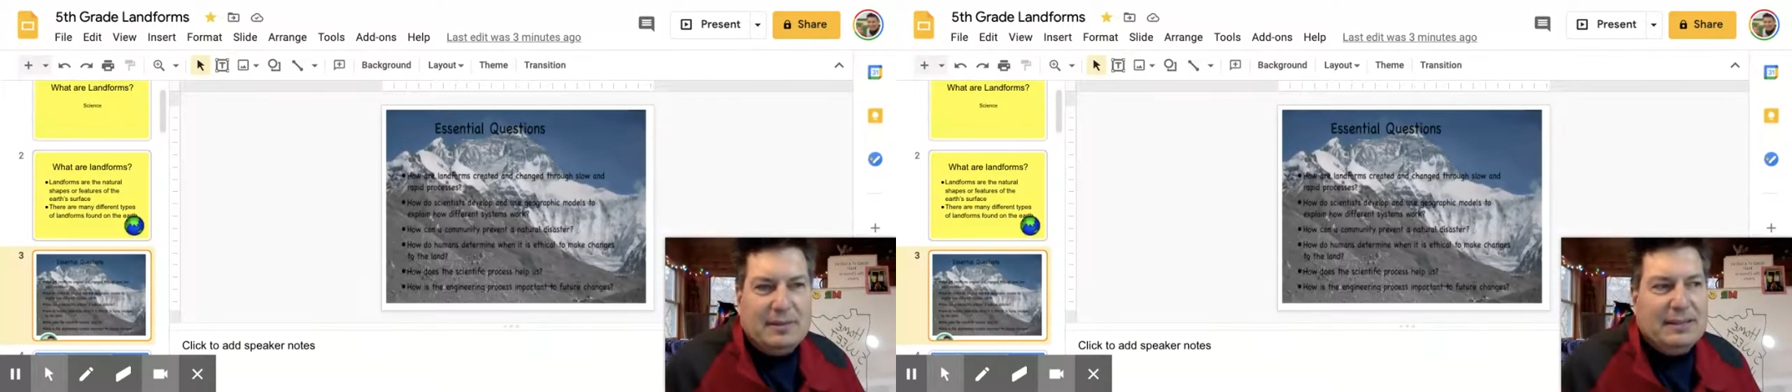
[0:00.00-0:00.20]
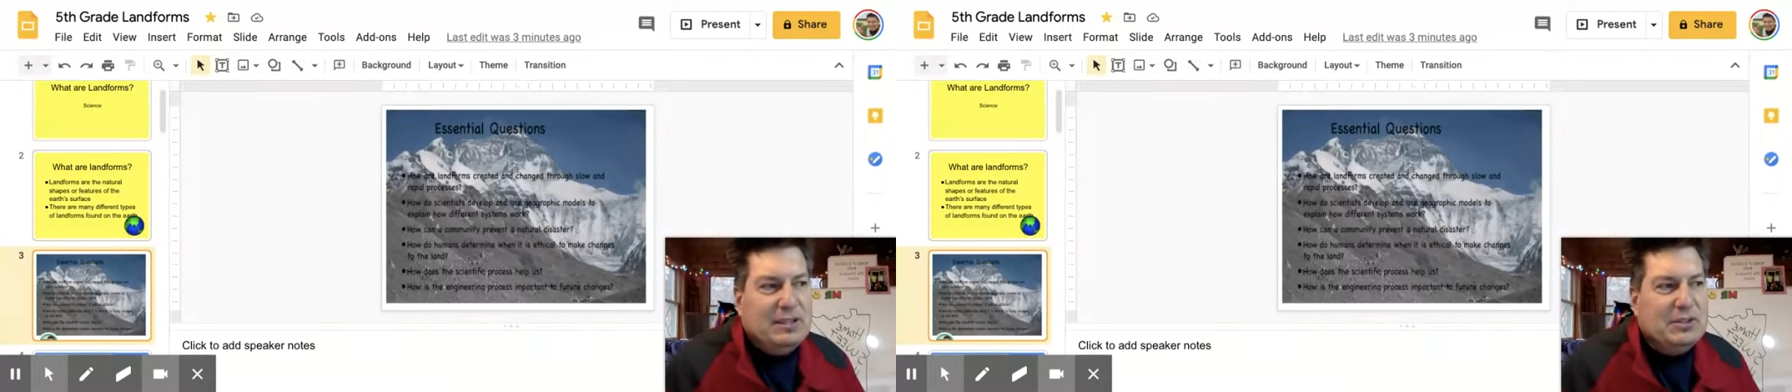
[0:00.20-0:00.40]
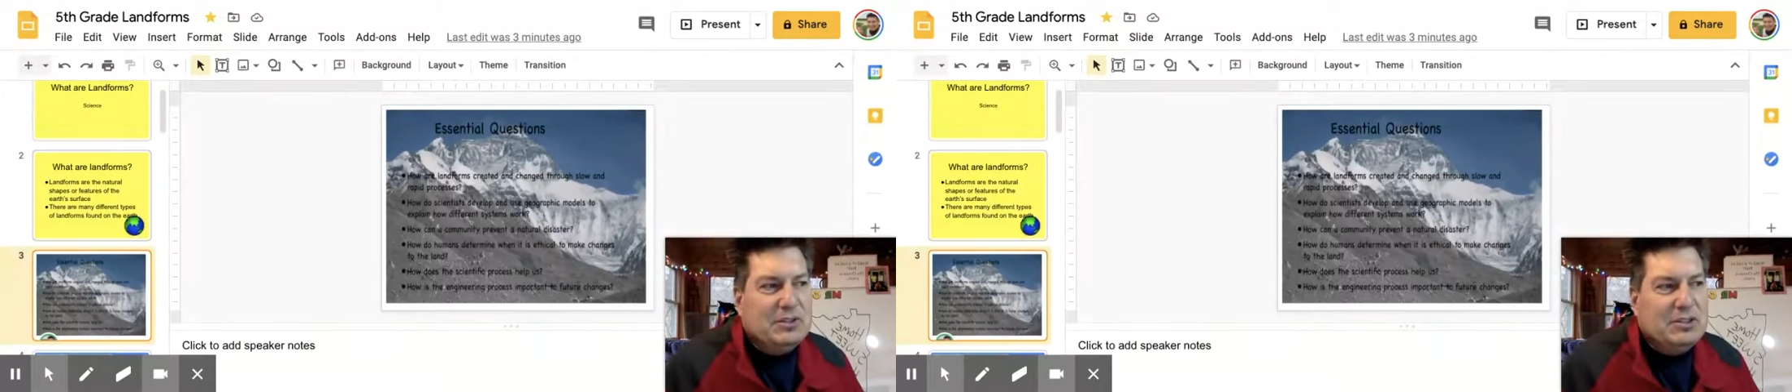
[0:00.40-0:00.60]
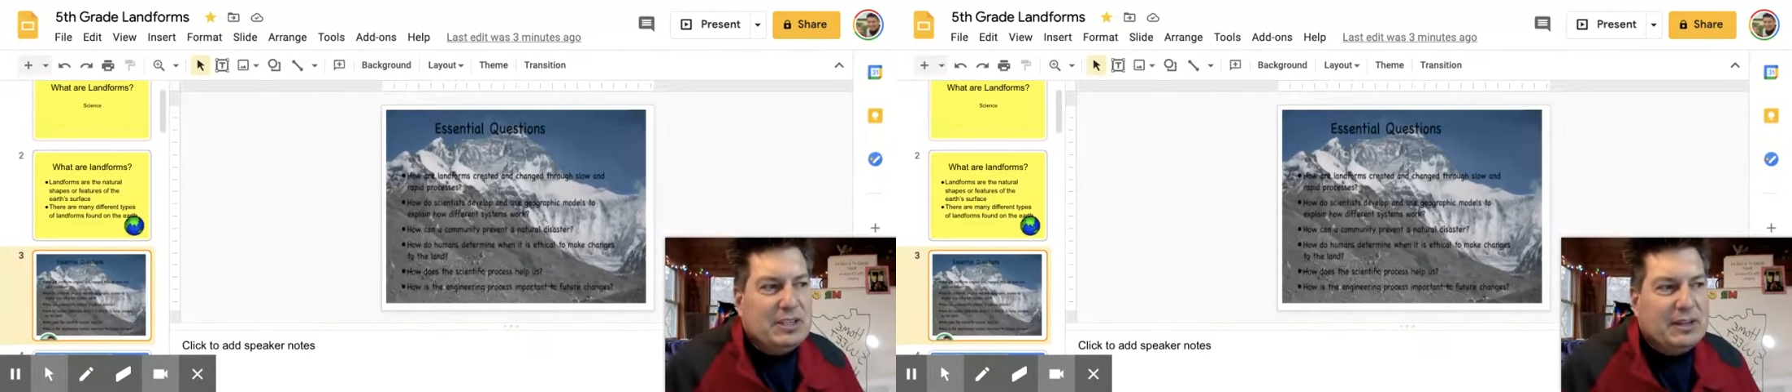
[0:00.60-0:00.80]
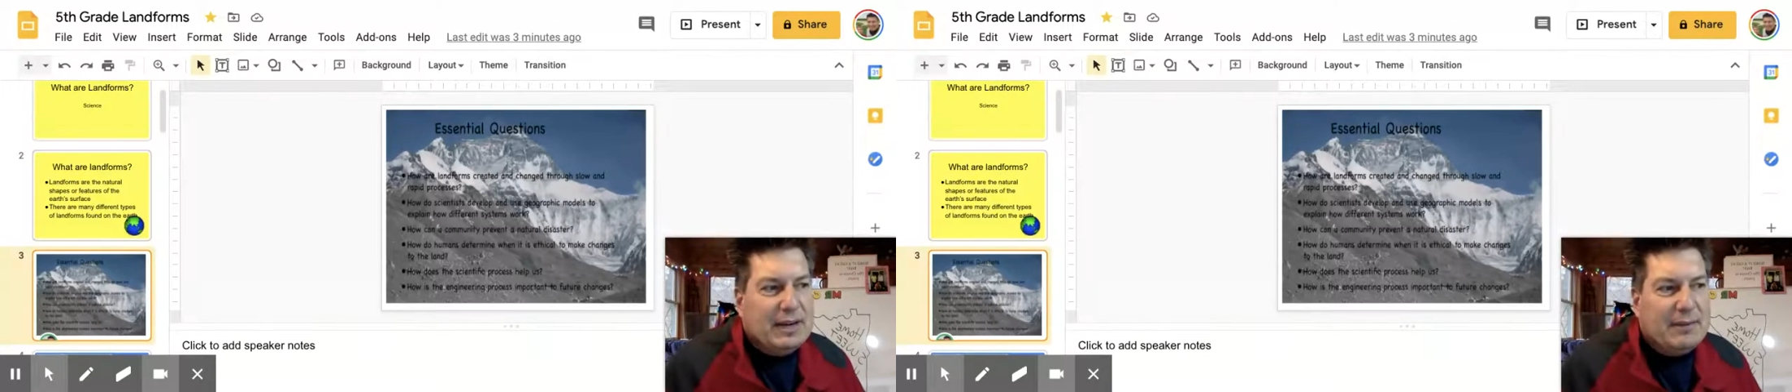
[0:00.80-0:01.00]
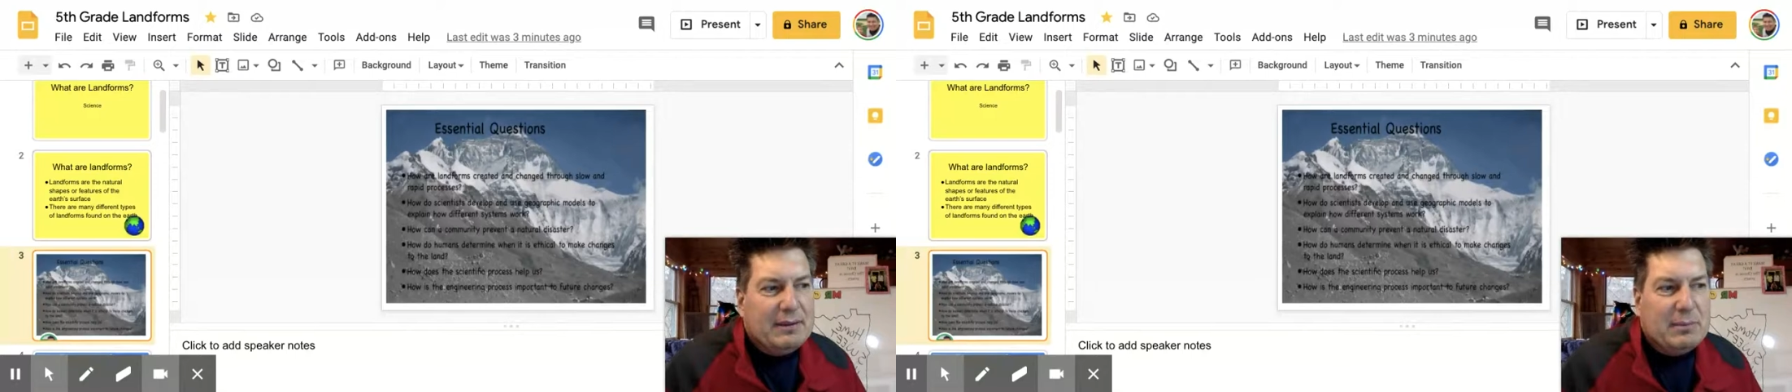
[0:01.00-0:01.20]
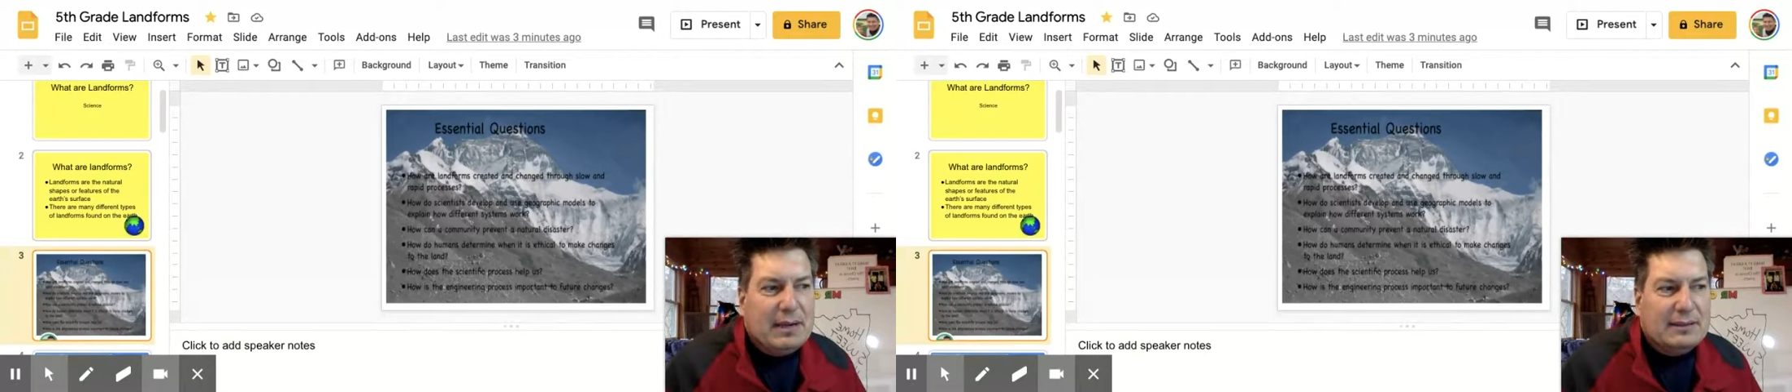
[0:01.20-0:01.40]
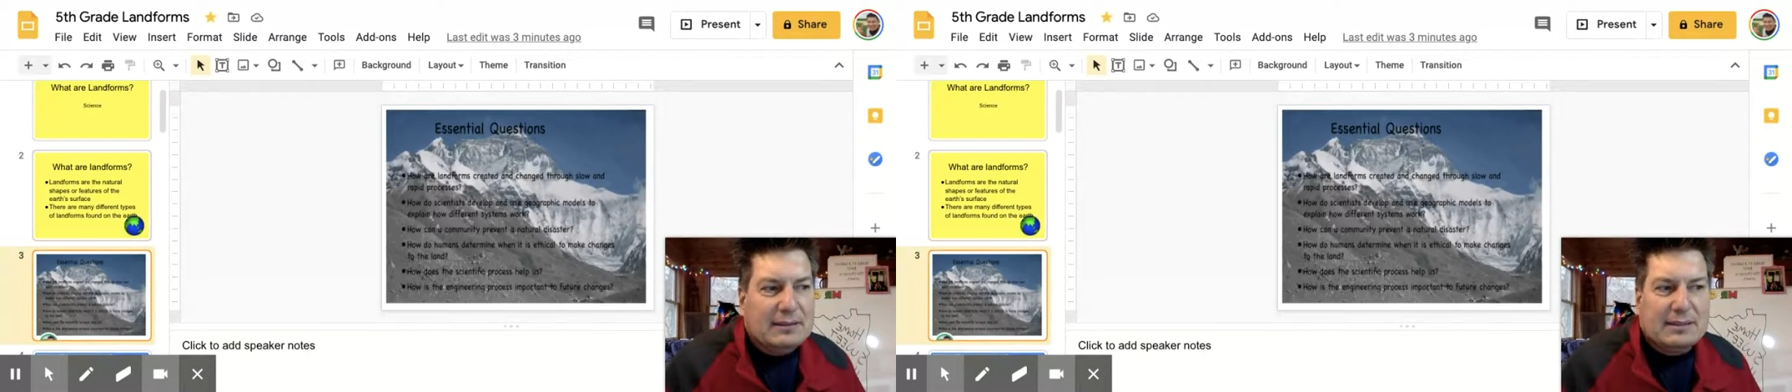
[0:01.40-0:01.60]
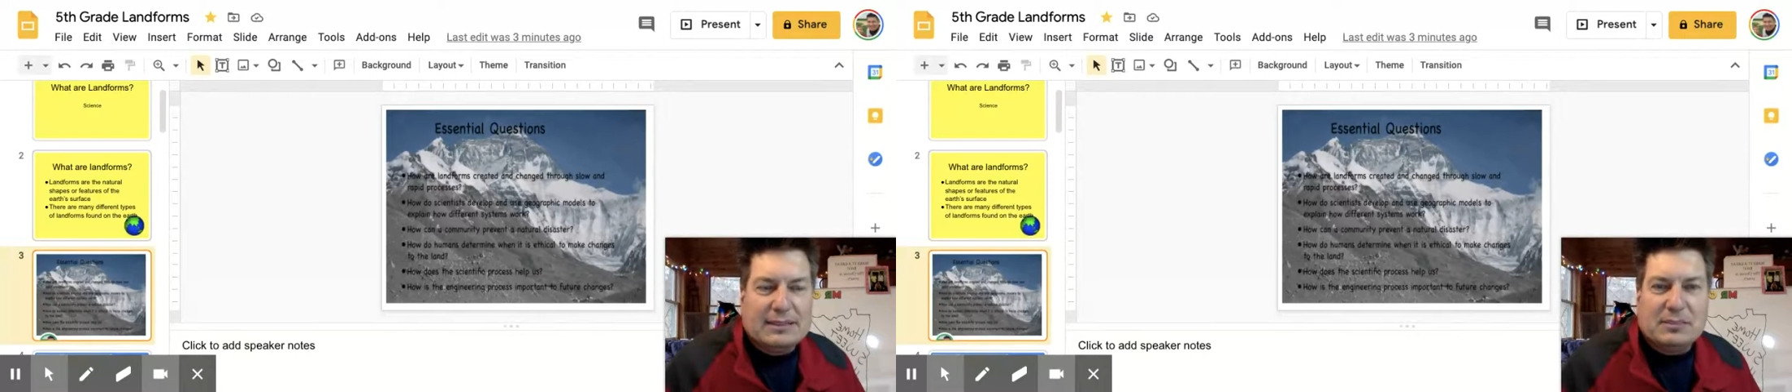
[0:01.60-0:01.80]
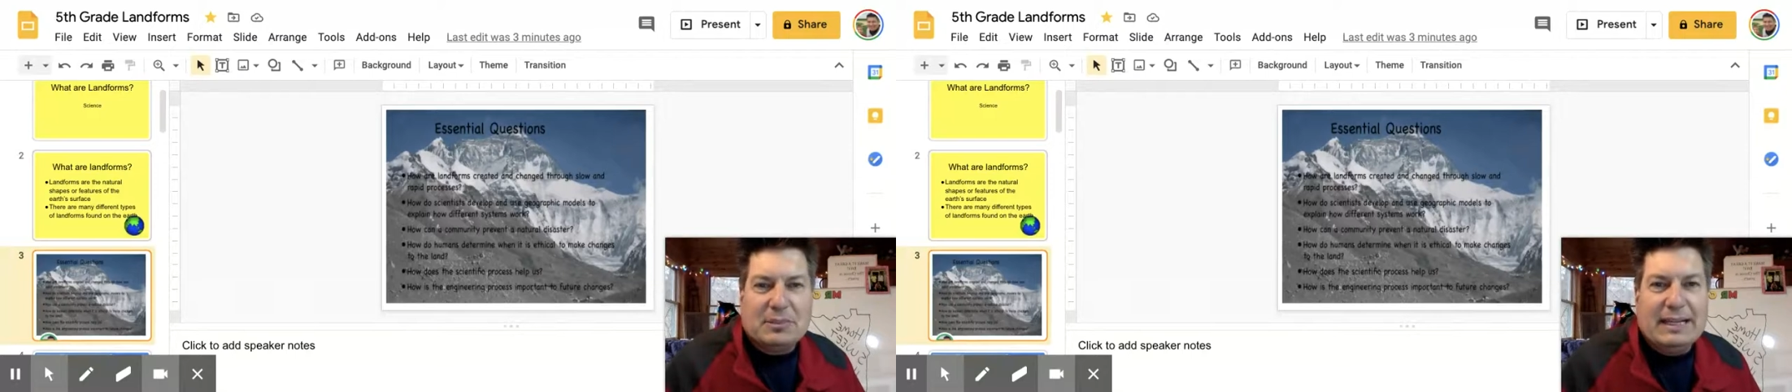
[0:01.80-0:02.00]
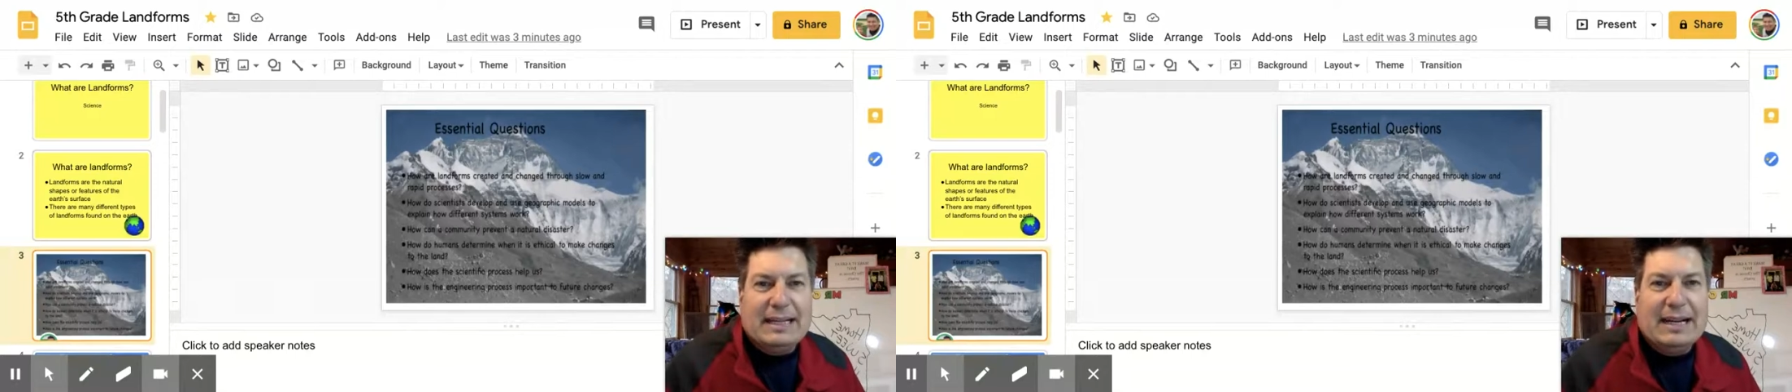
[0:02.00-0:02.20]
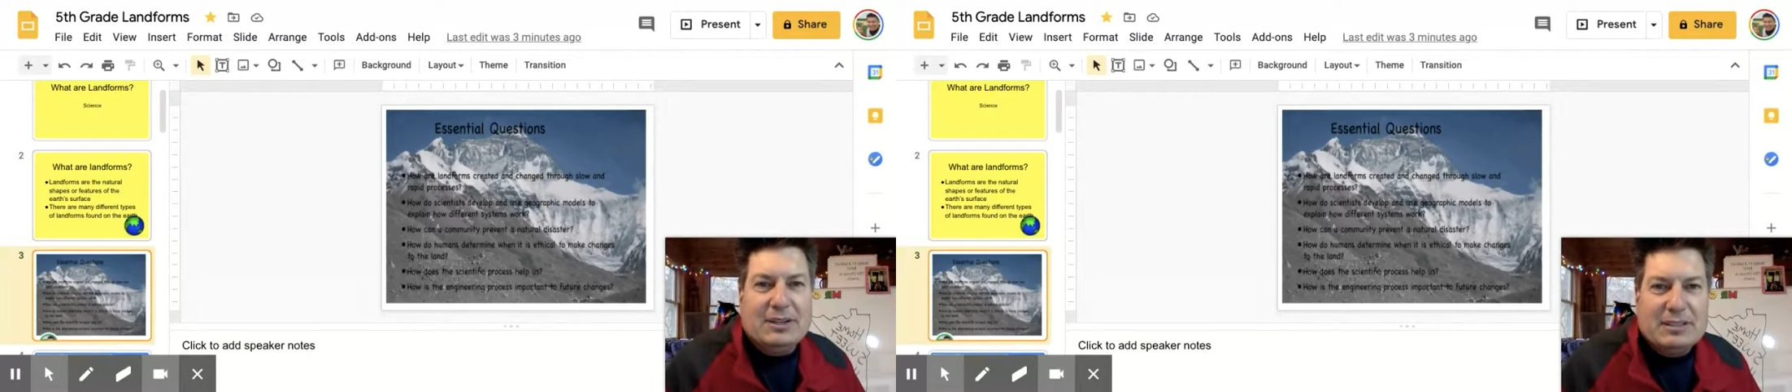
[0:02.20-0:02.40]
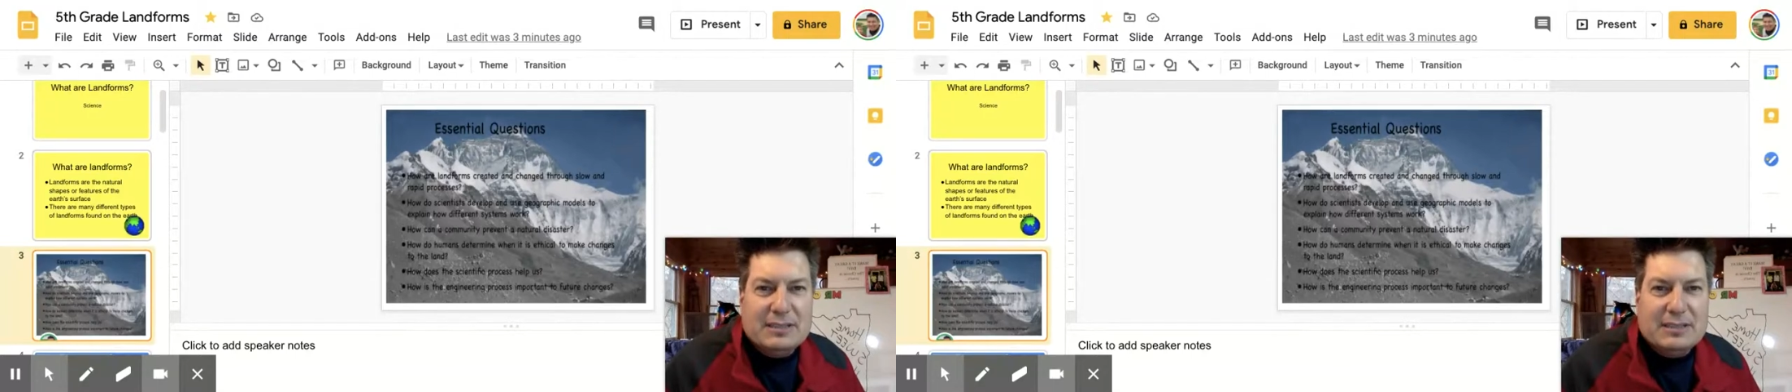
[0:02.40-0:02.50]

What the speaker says: and use geographic models to explain how